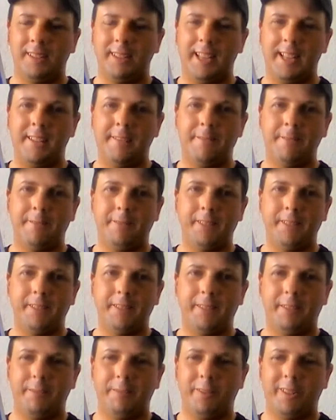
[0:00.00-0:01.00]
they
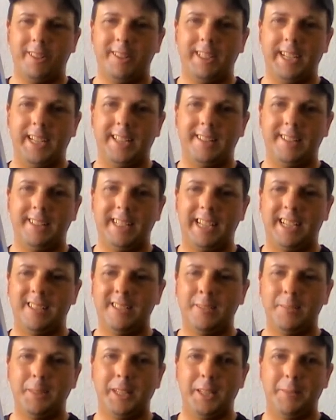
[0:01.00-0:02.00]
one day the
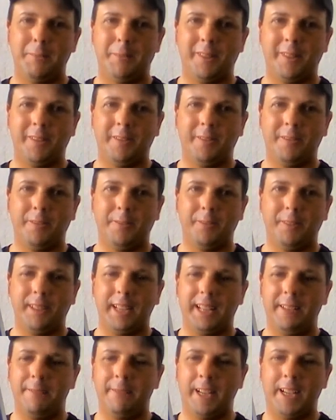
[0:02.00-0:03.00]
townspeople
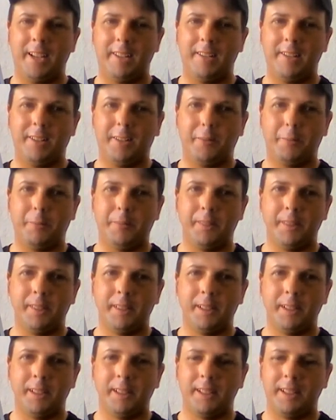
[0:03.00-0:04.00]
they found
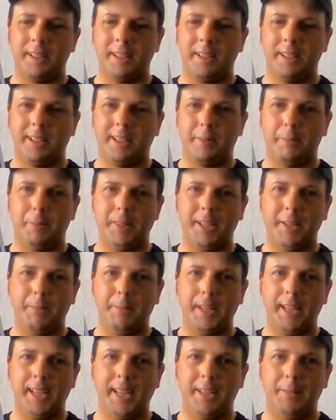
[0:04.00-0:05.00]
a big
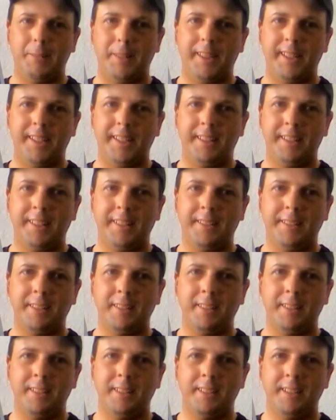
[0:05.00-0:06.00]
baby,
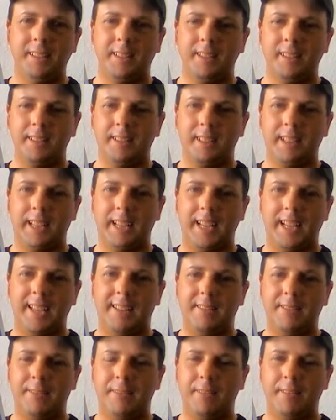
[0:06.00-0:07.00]

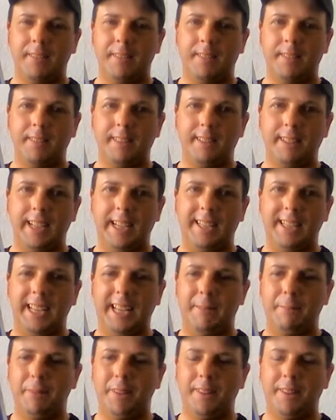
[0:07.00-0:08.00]
and they
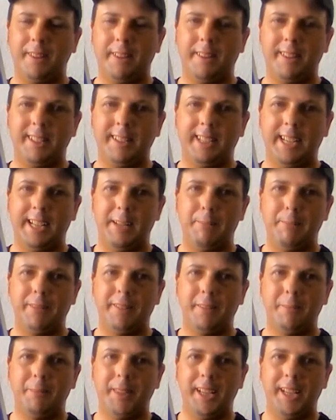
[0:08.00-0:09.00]

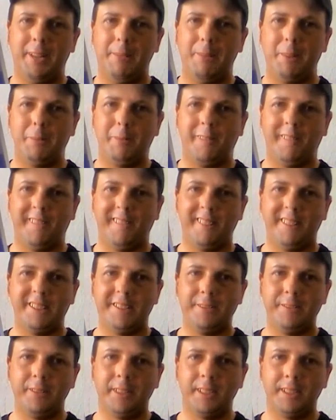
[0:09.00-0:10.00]
named the baby
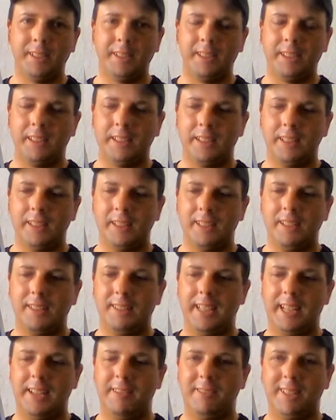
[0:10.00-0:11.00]
Paul.
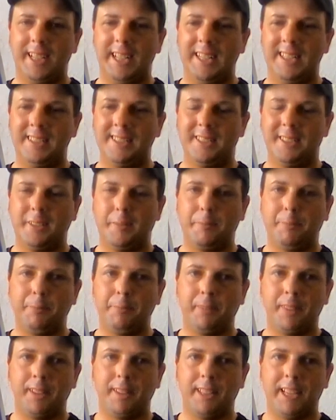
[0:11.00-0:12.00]
They raised
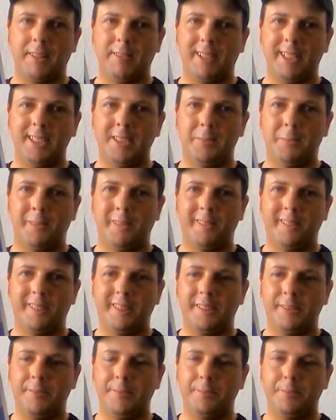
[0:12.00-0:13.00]

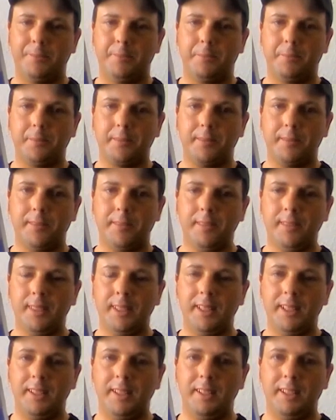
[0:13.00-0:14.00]
Paul,
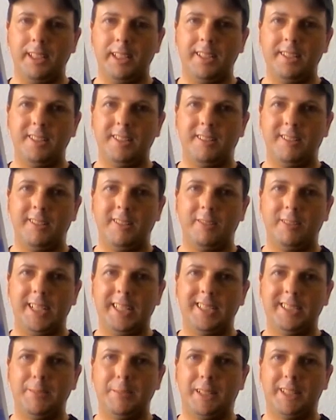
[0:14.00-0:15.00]
they
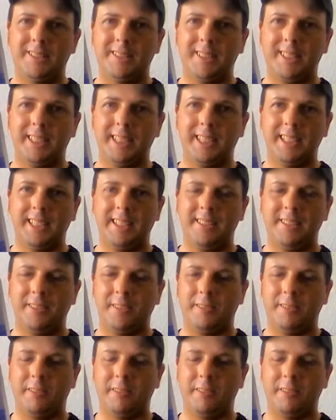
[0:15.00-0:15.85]
raised him as a kid.